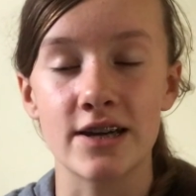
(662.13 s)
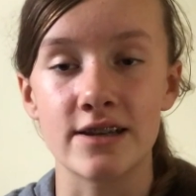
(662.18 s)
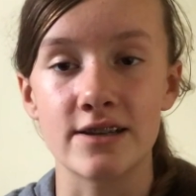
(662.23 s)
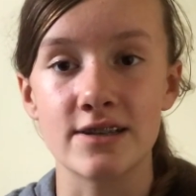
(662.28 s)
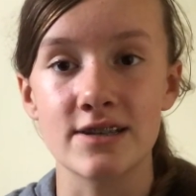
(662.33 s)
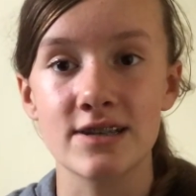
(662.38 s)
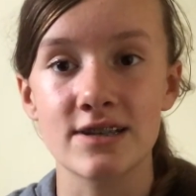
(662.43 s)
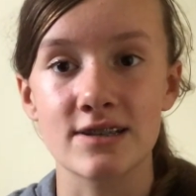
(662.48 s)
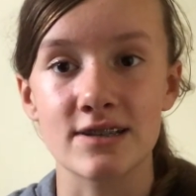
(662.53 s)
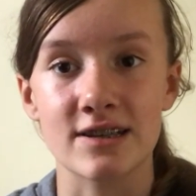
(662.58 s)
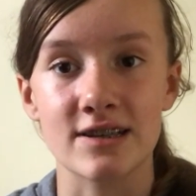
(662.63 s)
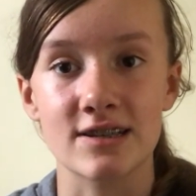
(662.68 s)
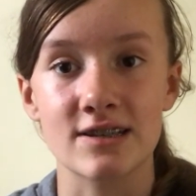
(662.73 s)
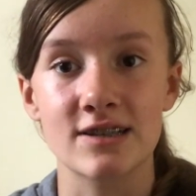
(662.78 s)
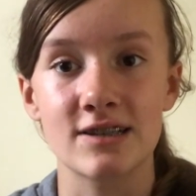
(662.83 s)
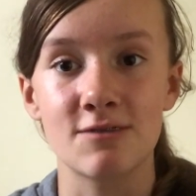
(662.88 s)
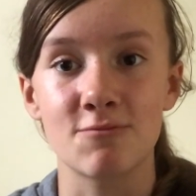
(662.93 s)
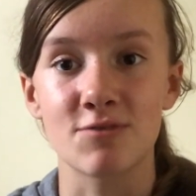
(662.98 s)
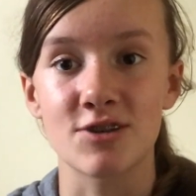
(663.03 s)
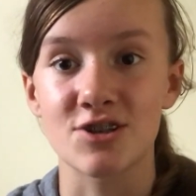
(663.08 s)
in day
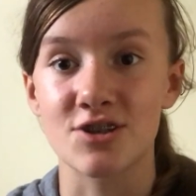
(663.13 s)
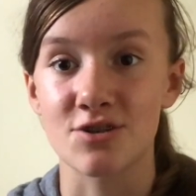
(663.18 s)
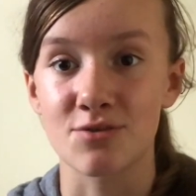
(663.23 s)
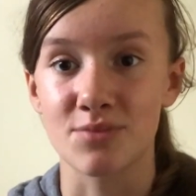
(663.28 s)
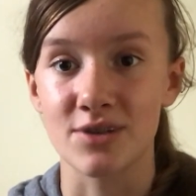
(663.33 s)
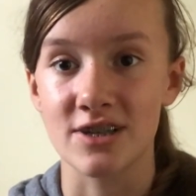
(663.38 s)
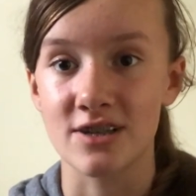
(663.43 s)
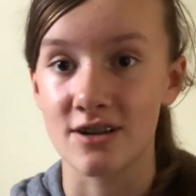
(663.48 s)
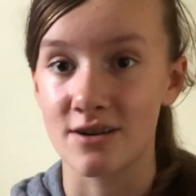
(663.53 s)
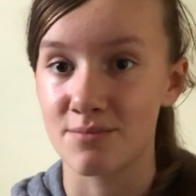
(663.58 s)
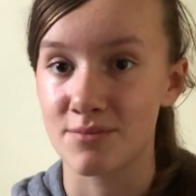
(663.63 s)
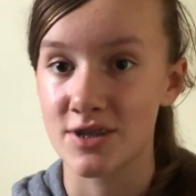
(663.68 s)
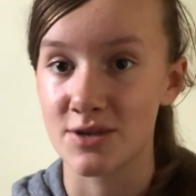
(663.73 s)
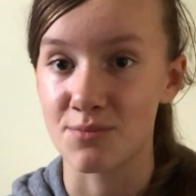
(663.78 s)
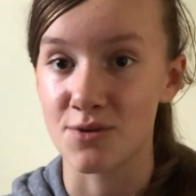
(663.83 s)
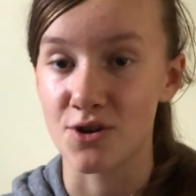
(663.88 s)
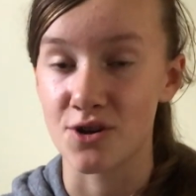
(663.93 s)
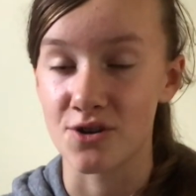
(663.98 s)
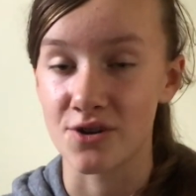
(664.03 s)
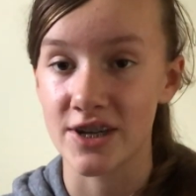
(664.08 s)
16, which will be up
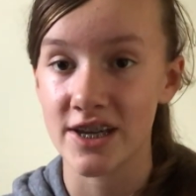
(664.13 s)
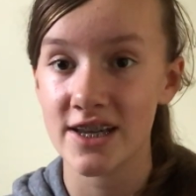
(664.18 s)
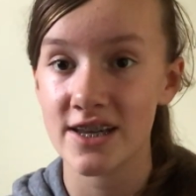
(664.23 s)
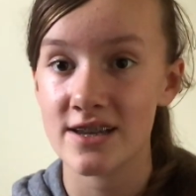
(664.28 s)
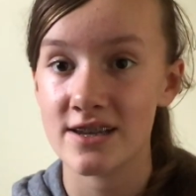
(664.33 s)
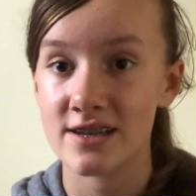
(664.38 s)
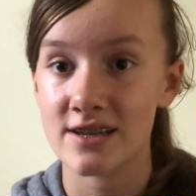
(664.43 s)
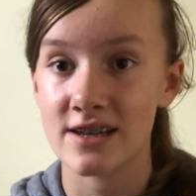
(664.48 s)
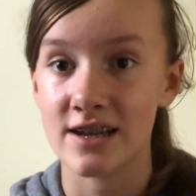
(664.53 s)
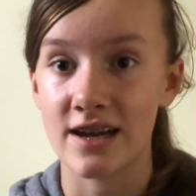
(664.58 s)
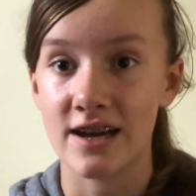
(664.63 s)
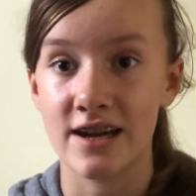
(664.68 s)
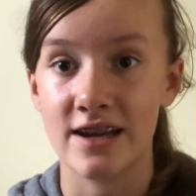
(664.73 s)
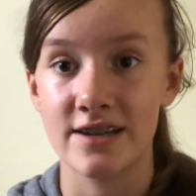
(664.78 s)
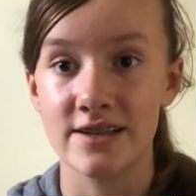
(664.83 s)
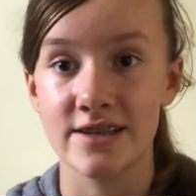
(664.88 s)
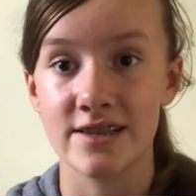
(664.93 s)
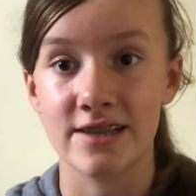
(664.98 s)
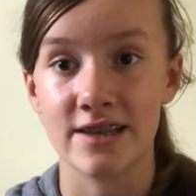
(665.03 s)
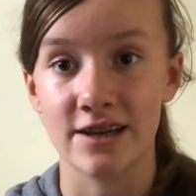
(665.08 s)
tomorrow night.
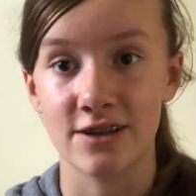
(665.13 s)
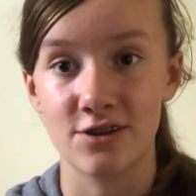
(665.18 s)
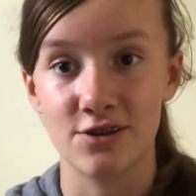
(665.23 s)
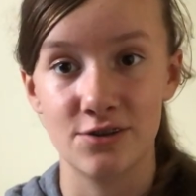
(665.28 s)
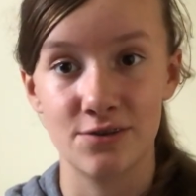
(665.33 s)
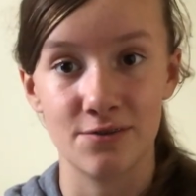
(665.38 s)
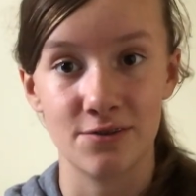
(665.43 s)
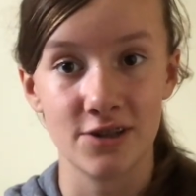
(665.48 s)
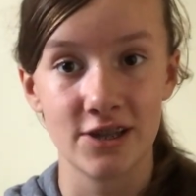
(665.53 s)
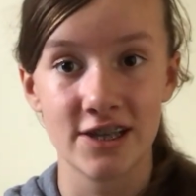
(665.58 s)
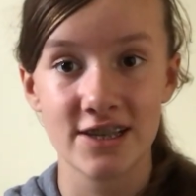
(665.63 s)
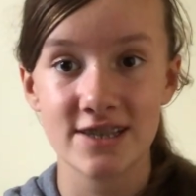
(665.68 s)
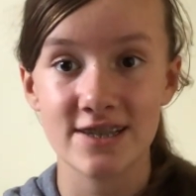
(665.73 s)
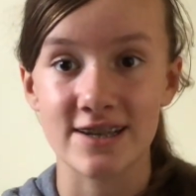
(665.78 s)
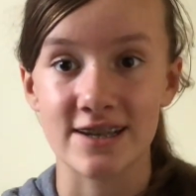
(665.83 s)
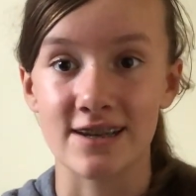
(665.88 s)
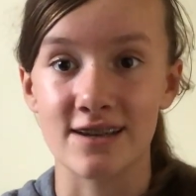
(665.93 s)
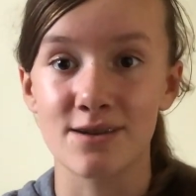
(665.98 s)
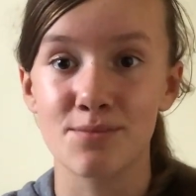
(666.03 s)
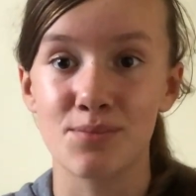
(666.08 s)
And thank you for
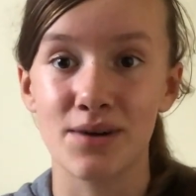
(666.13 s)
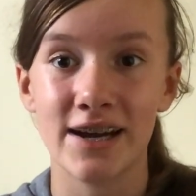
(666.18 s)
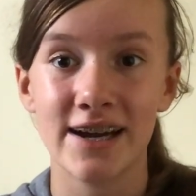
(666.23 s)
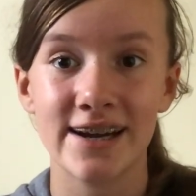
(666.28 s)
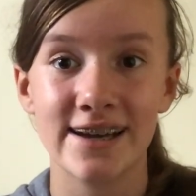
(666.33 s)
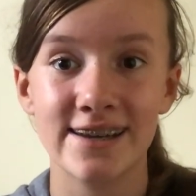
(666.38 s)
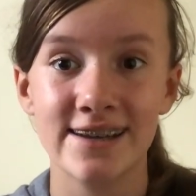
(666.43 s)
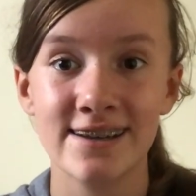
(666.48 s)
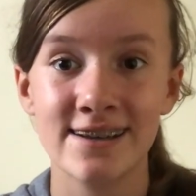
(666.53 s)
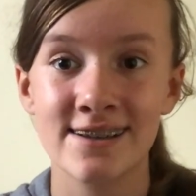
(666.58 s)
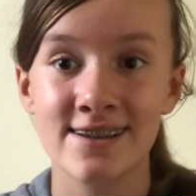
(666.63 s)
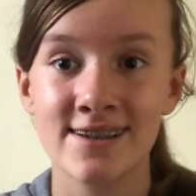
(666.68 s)
listening. Bye!